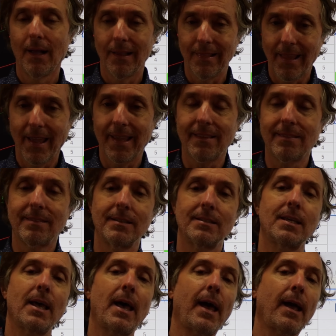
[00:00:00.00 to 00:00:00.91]
Like the
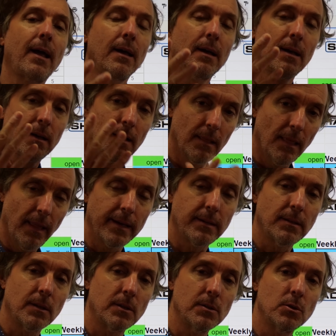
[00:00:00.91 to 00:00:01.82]
tech,
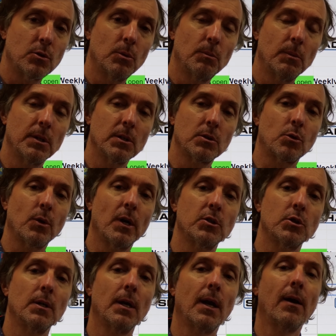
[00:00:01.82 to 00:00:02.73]
like the consumer
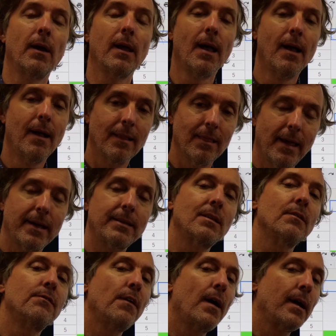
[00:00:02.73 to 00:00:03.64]
discretionary, like
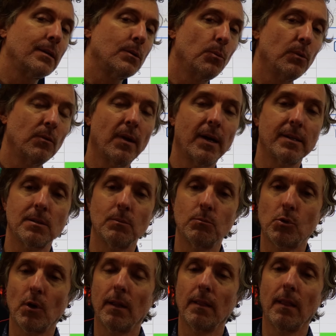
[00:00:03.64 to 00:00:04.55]
the fact that we've got some
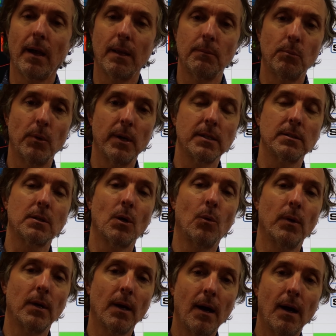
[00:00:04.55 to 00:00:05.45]
trend line breaks
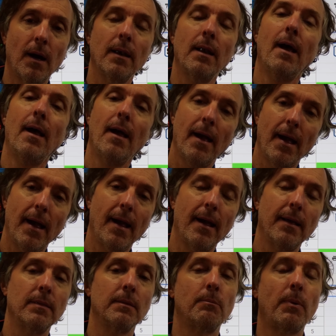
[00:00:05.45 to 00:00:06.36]
going on,
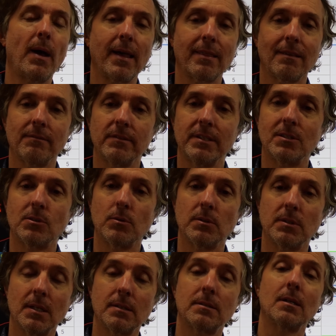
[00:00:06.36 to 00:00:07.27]
and path of least
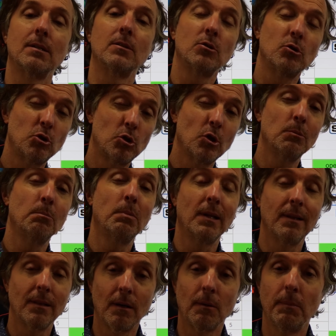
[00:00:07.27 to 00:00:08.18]
resistance should
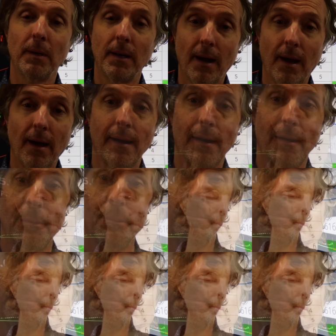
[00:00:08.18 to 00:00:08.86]
be a little bit higher.